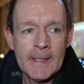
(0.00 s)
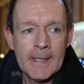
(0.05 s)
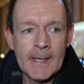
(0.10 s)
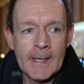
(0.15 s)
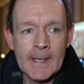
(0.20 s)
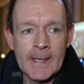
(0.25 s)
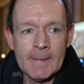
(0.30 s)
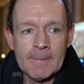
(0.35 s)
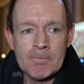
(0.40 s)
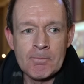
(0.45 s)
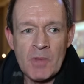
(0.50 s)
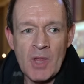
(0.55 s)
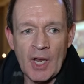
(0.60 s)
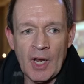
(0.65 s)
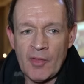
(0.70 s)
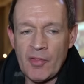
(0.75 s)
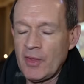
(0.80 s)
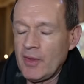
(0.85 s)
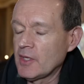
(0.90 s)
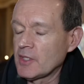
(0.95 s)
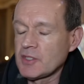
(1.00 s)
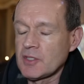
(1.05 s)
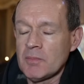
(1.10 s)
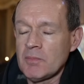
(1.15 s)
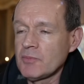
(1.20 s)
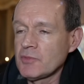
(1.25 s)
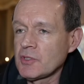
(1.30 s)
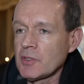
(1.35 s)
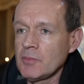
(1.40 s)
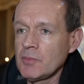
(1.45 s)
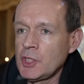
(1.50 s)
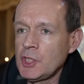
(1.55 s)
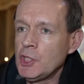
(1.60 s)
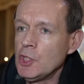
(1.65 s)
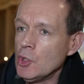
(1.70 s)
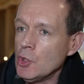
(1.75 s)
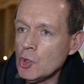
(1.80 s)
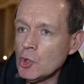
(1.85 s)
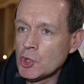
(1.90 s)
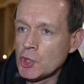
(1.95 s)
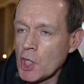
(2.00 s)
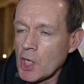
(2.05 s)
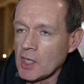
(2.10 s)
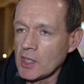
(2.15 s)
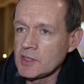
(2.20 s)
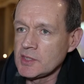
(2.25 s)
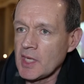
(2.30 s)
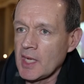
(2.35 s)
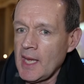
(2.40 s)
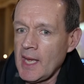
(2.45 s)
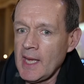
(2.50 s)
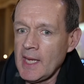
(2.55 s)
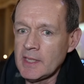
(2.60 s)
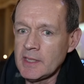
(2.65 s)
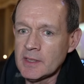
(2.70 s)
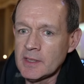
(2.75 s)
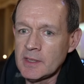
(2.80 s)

Um, and I think there's some, some huge nights ahead.